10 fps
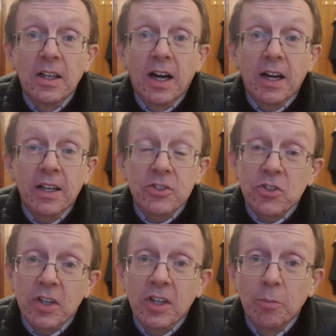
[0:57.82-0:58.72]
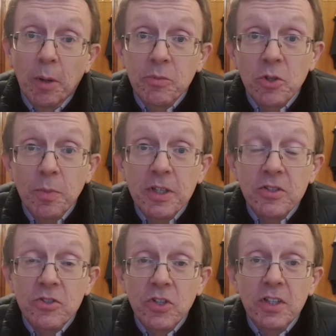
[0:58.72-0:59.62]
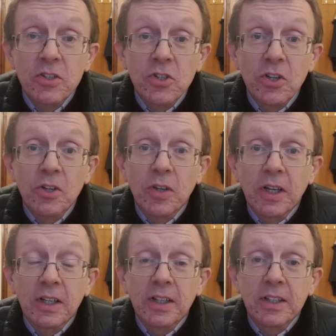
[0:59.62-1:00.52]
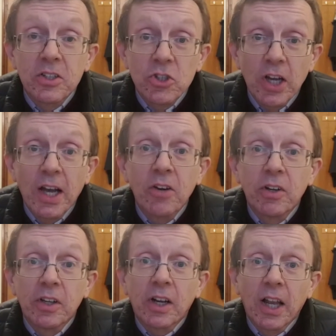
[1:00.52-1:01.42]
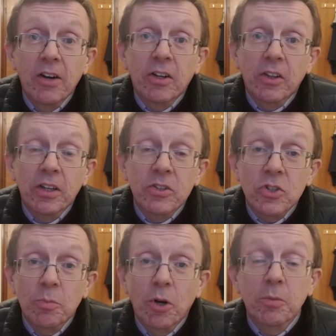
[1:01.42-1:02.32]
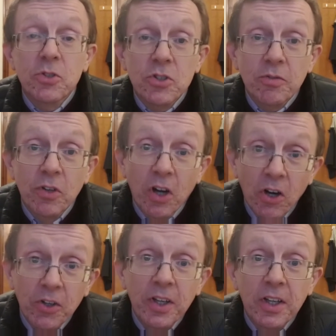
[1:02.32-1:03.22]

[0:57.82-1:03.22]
I ask members of the PCC to share in declaring those promises of God